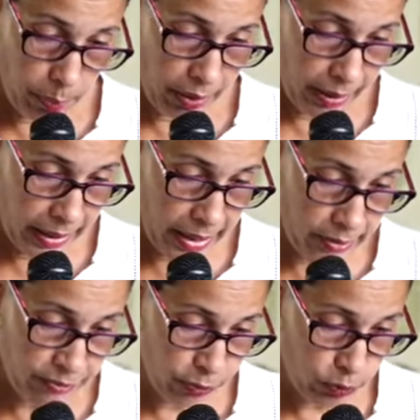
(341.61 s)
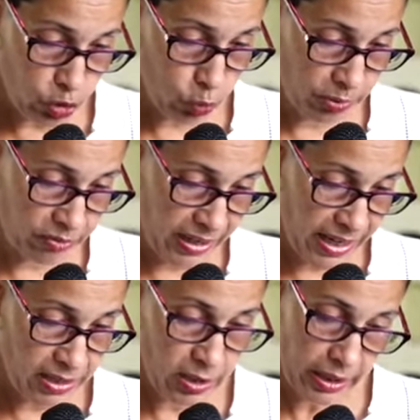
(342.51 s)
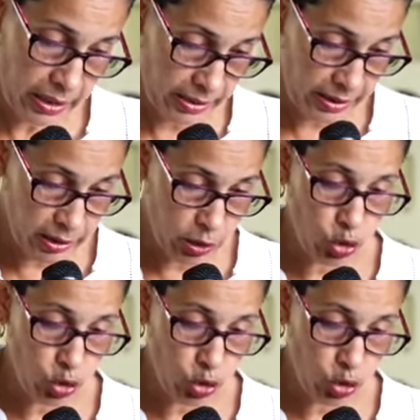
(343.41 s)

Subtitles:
plan for supervisor and assistant